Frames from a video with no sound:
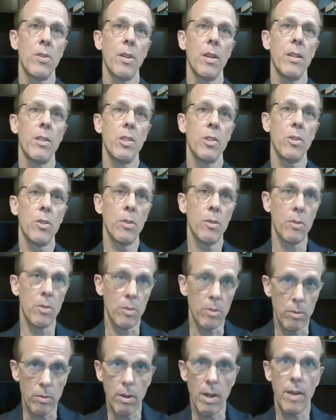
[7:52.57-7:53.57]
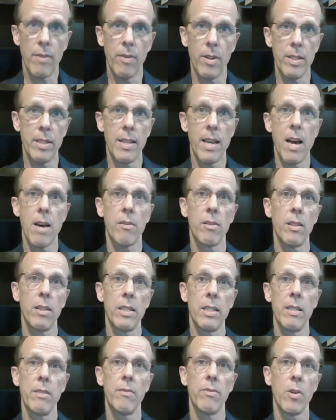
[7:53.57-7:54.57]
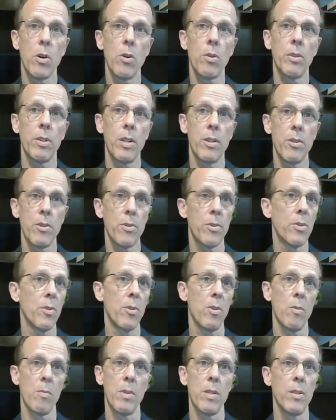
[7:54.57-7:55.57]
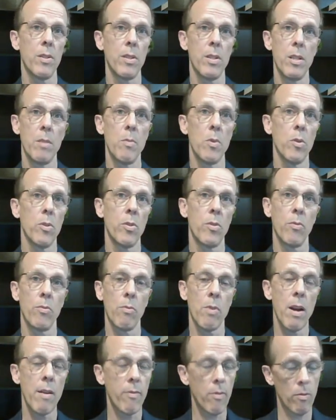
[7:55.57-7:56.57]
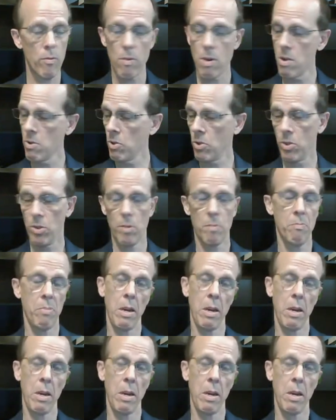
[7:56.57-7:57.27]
that you have undoubtedly invoked in your sermons in the most reverential,